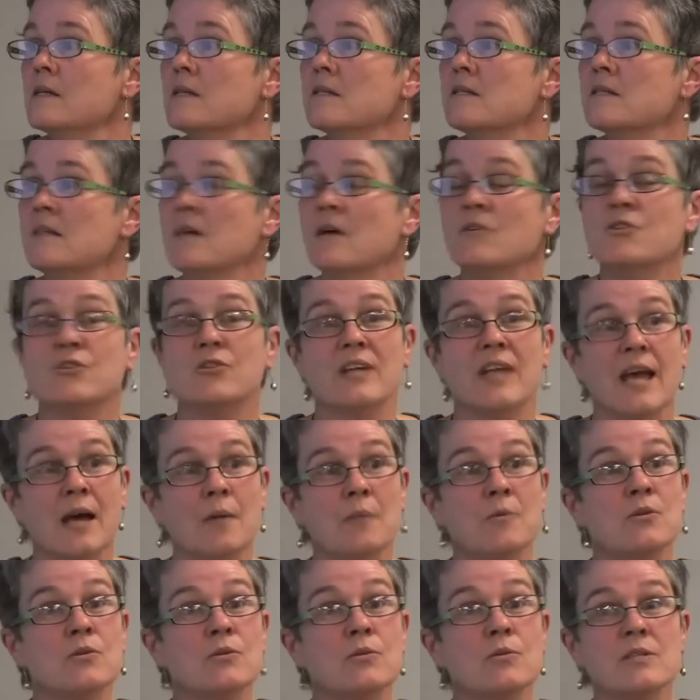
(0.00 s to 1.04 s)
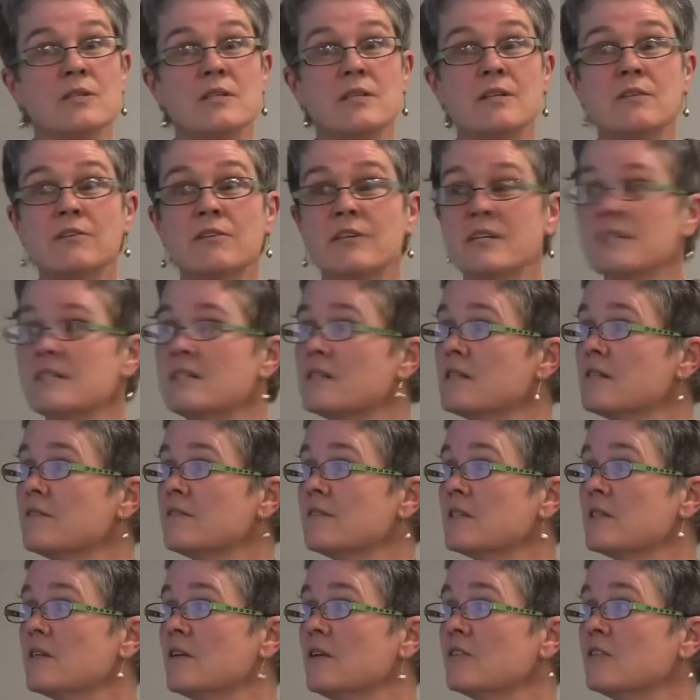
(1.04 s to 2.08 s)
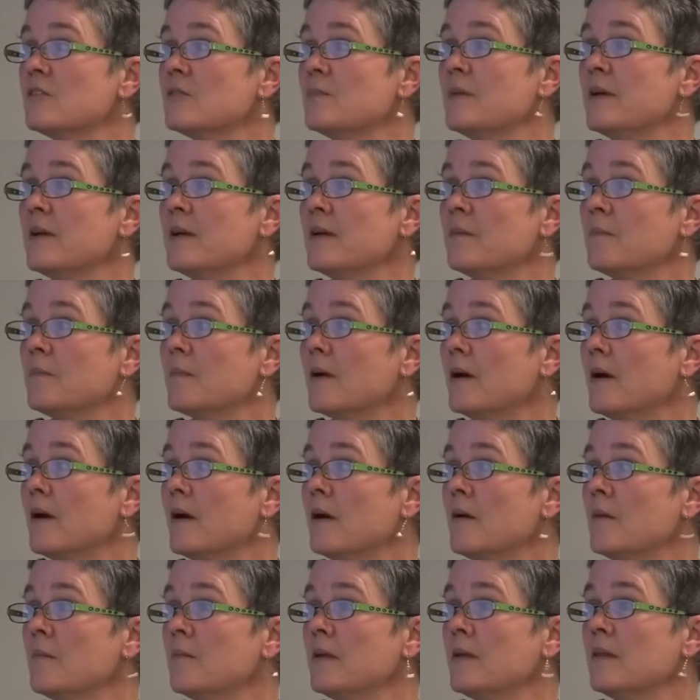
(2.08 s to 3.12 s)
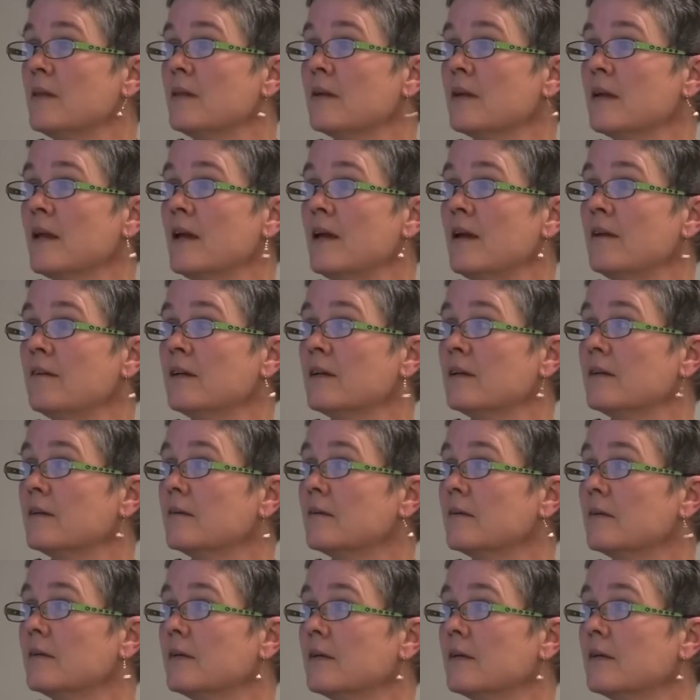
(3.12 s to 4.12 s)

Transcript: Social capital was increased as a result of being in the caring